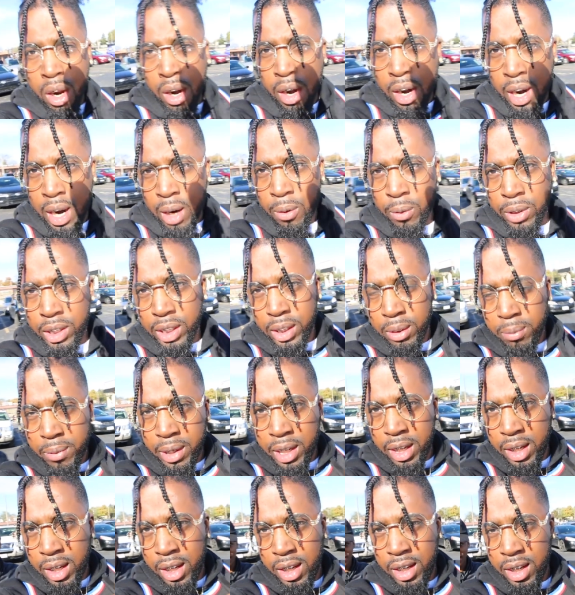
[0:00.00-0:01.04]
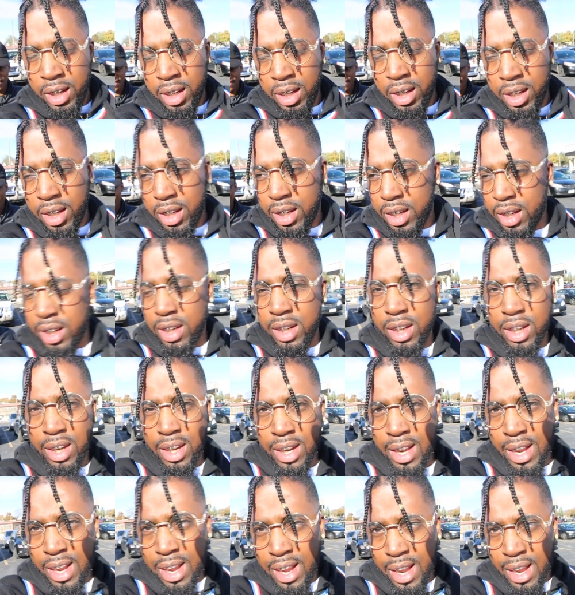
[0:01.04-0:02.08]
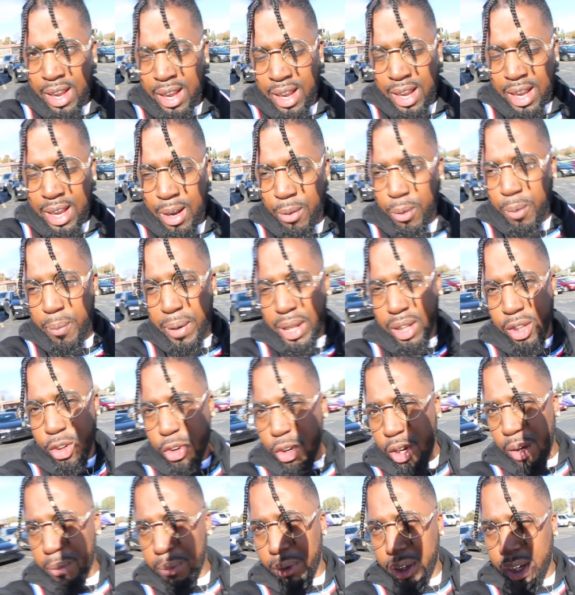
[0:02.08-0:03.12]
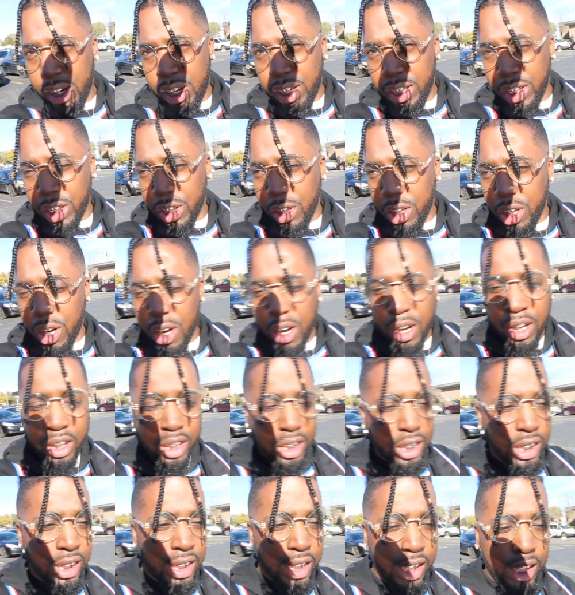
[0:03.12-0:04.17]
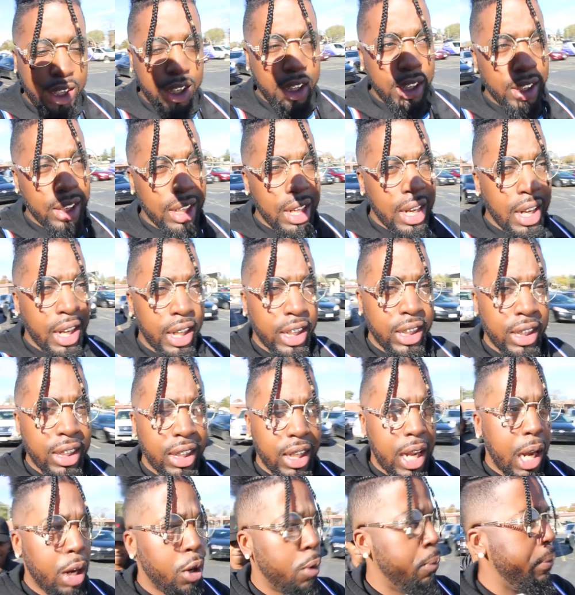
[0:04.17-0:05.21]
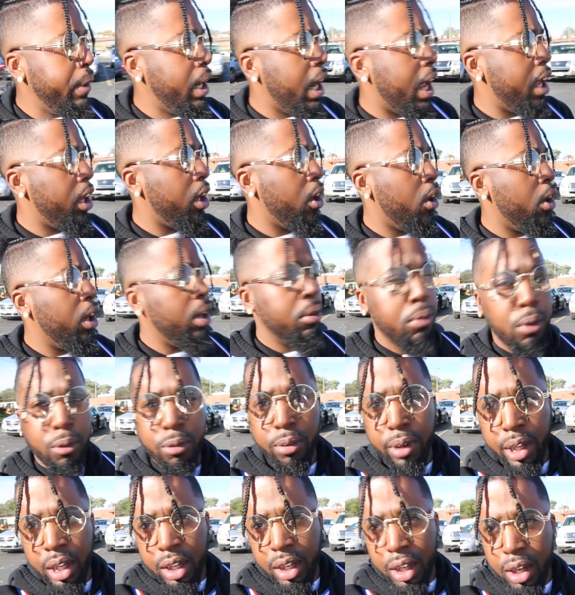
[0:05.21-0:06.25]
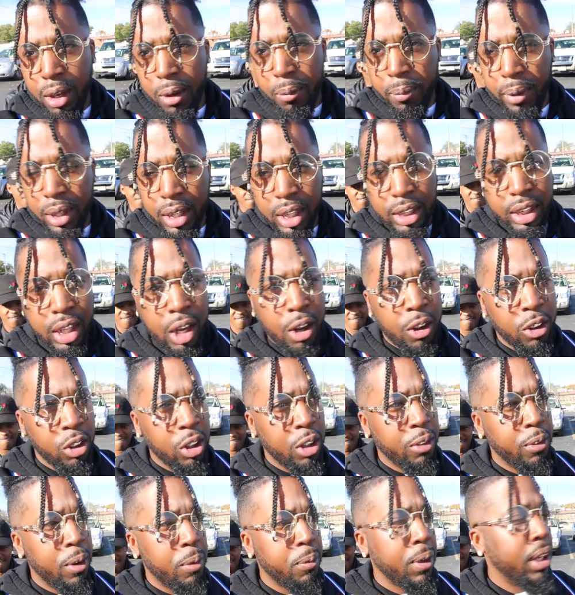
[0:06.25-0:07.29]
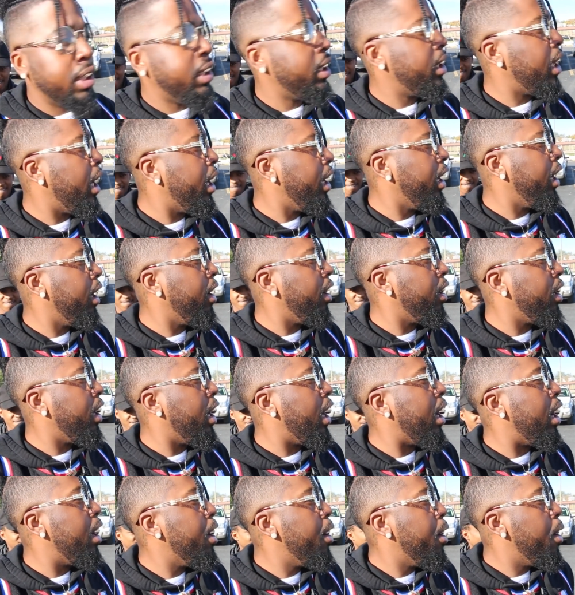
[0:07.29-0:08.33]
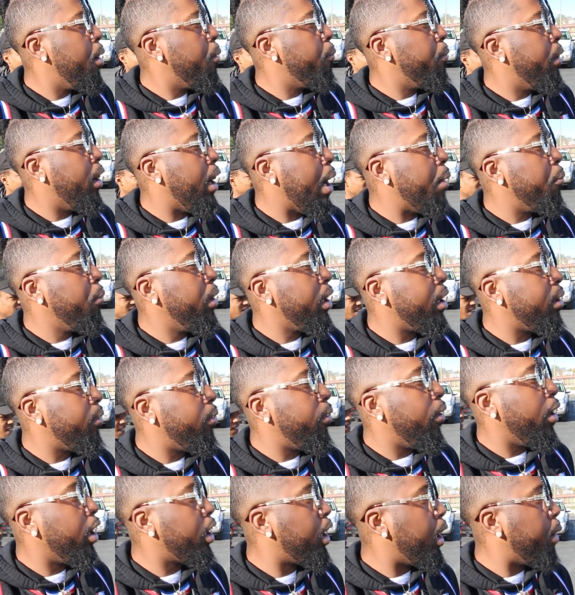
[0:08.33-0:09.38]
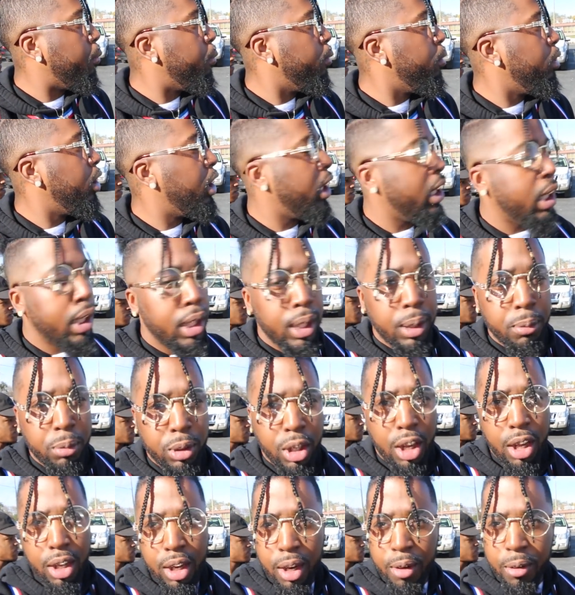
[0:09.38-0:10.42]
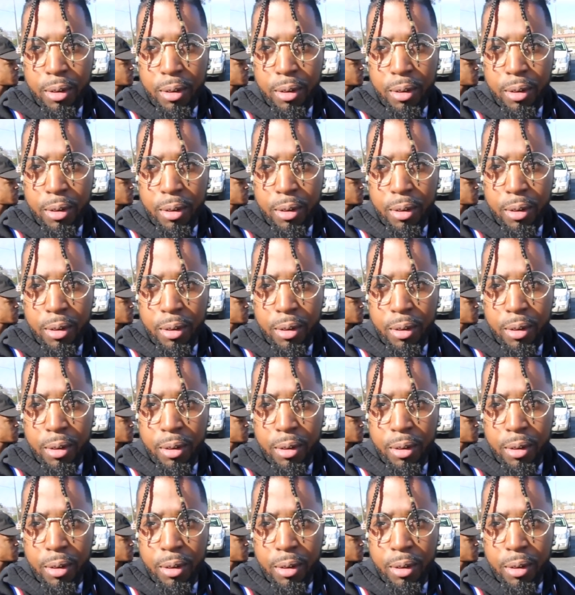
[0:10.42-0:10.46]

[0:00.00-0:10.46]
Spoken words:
Alright, we just made it here. And we about to go up in here and show y'all all these sneakers. It's not gonna be that long of a video because I don't know if I might stay here or not. But I'm looking for a couple gems. Y'all